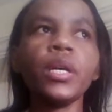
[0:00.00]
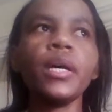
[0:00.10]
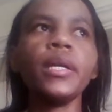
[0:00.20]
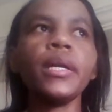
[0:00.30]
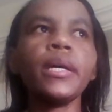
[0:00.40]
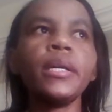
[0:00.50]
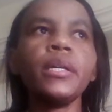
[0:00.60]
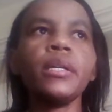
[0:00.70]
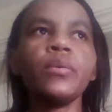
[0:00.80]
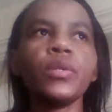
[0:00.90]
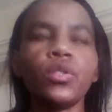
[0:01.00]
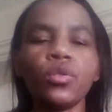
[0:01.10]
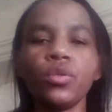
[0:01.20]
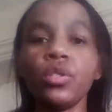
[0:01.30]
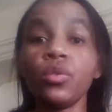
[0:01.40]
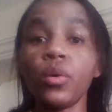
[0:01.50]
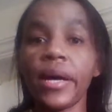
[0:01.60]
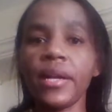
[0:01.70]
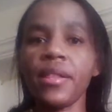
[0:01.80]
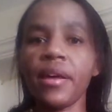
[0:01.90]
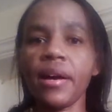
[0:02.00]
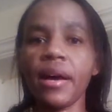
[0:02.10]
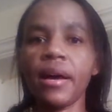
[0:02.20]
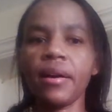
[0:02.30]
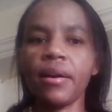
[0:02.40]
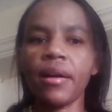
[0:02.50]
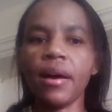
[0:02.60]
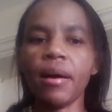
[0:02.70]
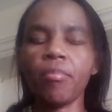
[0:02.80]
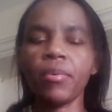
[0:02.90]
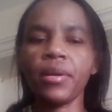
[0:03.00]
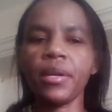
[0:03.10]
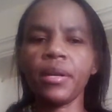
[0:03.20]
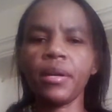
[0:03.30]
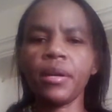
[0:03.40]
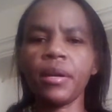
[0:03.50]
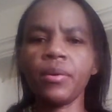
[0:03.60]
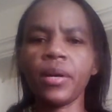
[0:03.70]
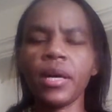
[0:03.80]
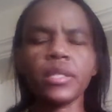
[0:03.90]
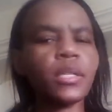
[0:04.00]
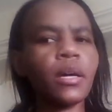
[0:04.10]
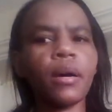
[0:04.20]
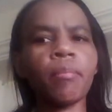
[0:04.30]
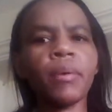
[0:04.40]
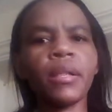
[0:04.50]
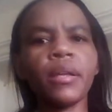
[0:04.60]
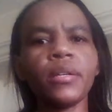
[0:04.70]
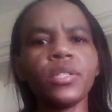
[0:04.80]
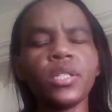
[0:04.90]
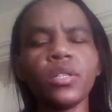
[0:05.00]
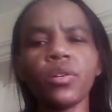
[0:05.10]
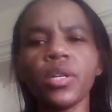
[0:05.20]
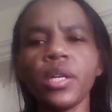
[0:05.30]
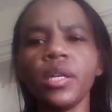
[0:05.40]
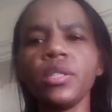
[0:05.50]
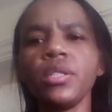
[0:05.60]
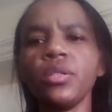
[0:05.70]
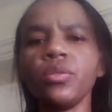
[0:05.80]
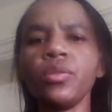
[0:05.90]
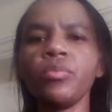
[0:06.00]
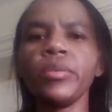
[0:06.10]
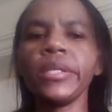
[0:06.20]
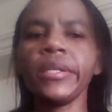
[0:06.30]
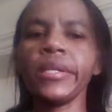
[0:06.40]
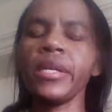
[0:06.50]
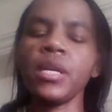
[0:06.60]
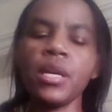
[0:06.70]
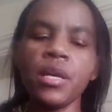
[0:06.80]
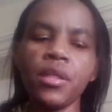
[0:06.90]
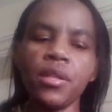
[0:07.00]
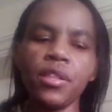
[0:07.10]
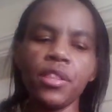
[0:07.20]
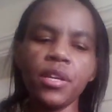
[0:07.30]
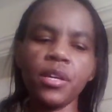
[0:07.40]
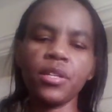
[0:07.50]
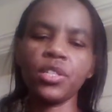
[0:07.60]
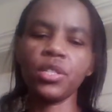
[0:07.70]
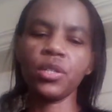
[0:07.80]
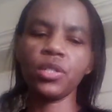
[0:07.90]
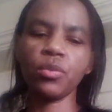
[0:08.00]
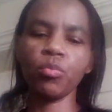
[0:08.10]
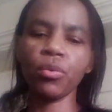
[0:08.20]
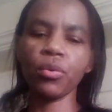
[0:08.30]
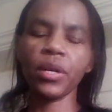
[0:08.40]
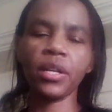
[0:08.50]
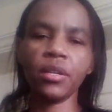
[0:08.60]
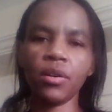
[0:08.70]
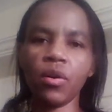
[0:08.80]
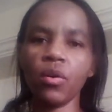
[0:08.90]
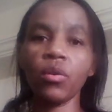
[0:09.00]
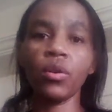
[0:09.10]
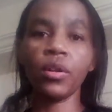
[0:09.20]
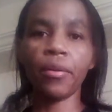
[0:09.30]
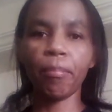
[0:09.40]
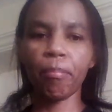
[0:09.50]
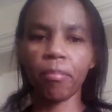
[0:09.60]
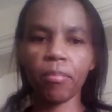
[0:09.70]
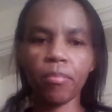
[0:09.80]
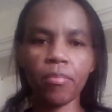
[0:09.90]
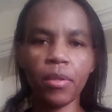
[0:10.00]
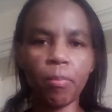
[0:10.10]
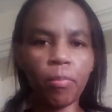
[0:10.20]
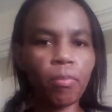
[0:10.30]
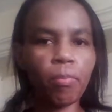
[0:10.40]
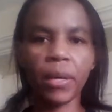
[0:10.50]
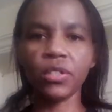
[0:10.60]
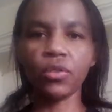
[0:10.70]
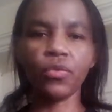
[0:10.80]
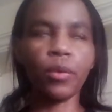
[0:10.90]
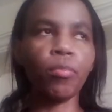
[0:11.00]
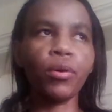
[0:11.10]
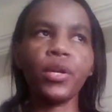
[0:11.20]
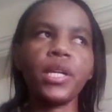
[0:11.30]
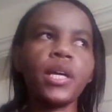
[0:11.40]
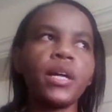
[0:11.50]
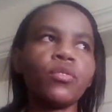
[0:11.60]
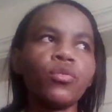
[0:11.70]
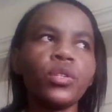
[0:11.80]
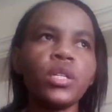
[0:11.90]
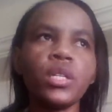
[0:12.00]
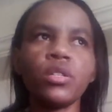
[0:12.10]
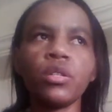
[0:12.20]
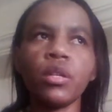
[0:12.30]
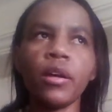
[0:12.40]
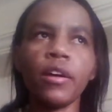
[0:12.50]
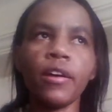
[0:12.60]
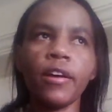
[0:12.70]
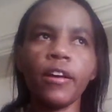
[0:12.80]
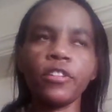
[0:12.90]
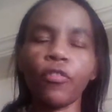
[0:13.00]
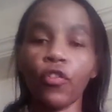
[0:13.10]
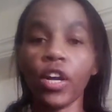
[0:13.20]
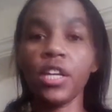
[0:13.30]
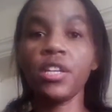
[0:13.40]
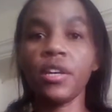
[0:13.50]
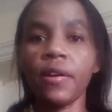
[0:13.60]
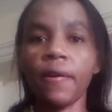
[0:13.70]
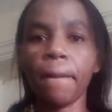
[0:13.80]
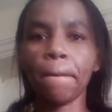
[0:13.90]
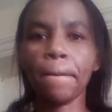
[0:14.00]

and I was told to carry the girl up. And I asked her mother, is she okay? She told me, they think she is broken all the part of the body, and today is Friday,